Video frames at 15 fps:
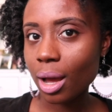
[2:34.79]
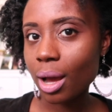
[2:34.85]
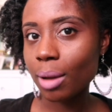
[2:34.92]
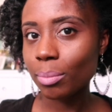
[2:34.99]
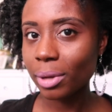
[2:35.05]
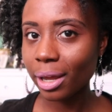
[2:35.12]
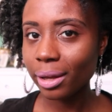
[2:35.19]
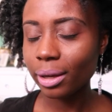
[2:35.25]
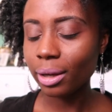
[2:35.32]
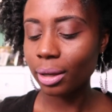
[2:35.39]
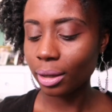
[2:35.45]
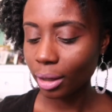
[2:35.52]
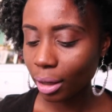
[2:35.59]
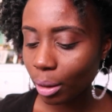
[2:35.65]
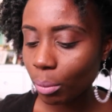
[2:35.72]
I'm
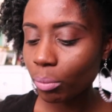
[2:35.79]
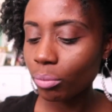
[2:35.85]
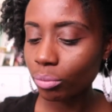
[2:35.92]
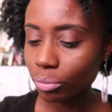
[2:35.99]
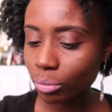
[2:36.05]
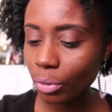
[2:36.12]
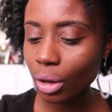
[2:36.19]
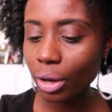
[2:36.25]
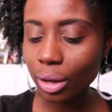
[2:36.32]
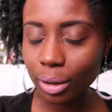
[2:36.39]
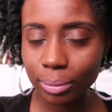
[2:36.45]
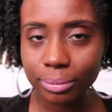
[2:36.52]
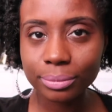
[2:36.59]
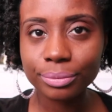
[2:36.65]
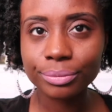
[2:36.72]
liking it. Okay.
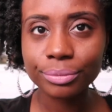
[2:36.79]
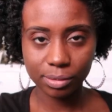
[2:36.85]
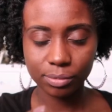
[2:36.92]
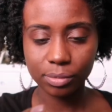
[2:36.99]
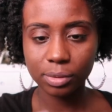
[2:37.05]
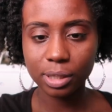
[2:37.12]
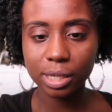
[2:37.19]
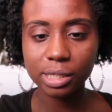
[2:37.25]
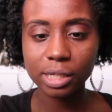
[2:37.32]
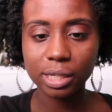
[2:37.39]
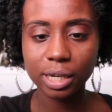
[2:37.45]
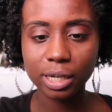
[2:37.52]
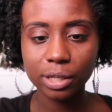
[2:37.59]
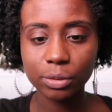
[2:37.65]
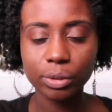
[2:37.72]

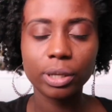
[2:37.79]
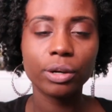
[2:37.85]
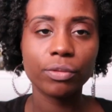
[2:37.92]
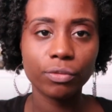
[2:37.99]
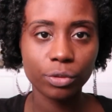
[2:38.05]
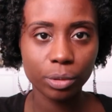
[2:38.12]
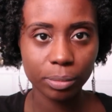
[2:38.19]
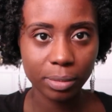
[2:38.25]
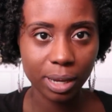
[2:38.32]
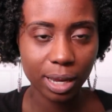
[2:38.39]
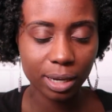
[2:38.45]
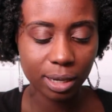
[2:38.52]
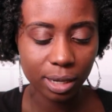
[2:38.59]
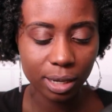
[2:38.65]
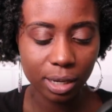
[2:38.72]
1993 Comfort Matte.